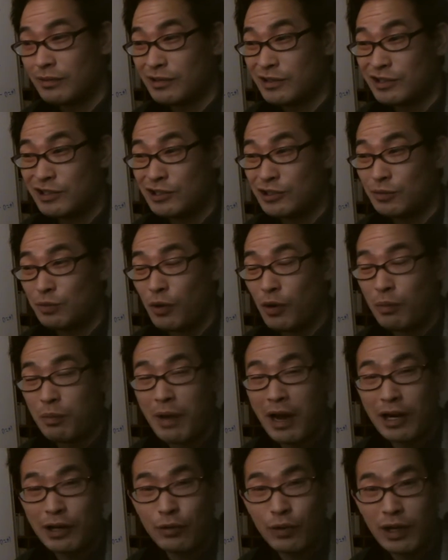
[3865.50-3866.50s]
smoke
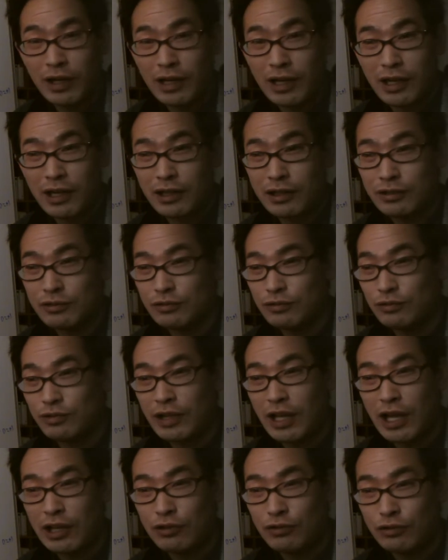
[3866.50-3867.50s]
marijuana, do
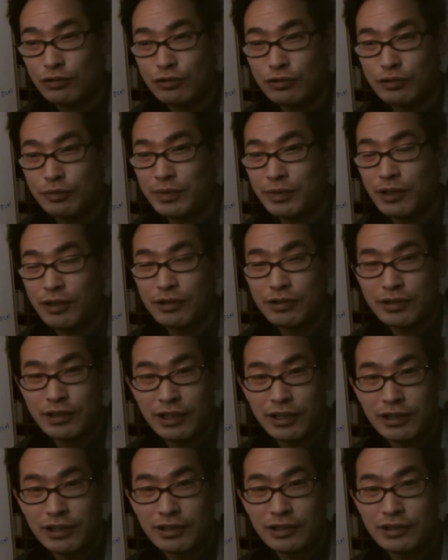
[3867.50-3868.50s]
tattoos,
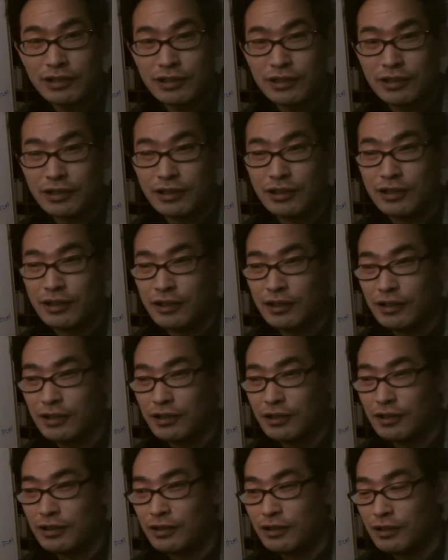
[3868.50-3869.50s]
piercings.
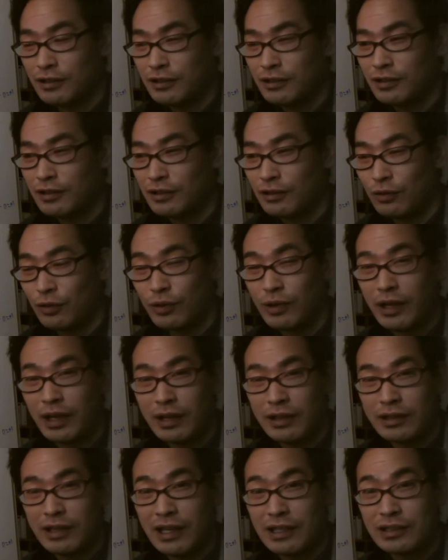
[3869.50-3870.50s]
Okay,
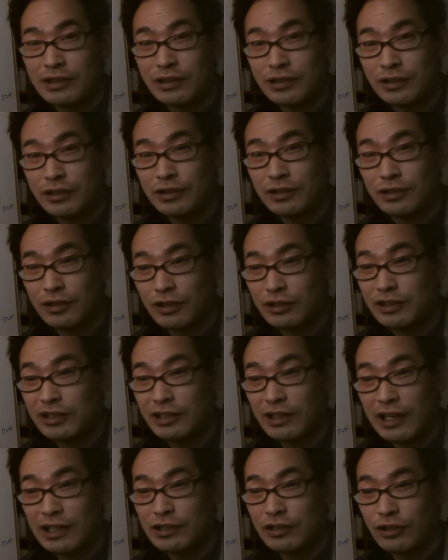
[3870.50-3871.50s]
that's the
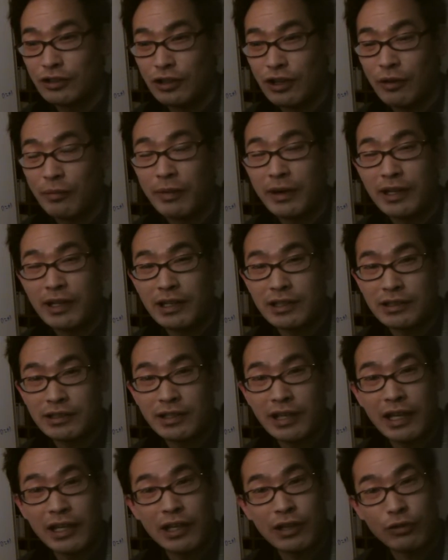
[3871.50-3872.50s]
direction America is
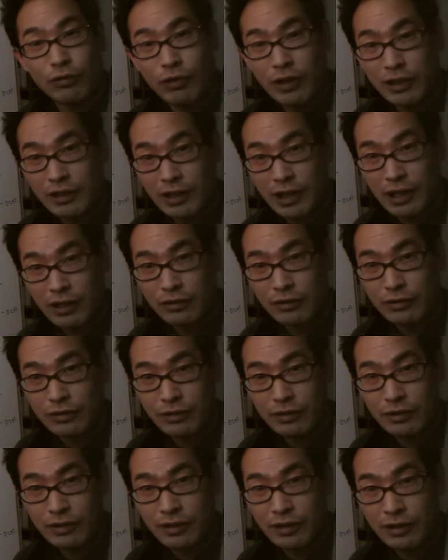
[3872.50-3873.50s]
taking right now.
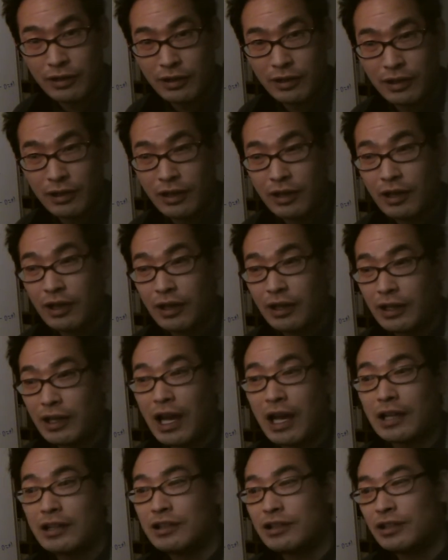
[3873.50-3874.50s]

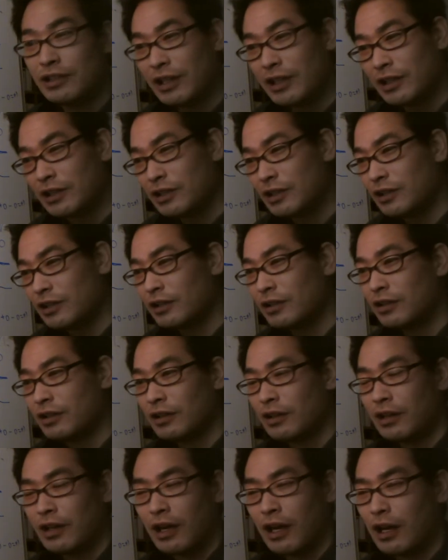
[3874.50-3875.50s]
Yeah, drink.
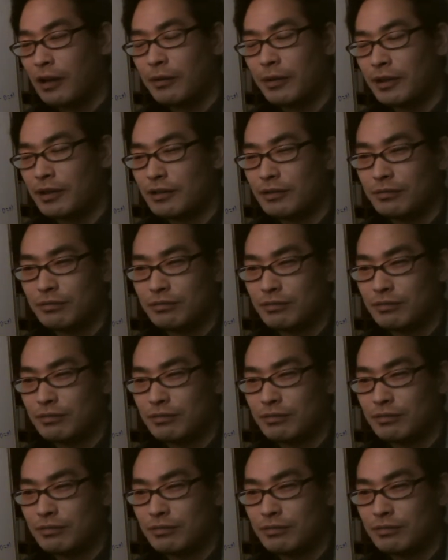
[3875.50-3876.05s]
I mean,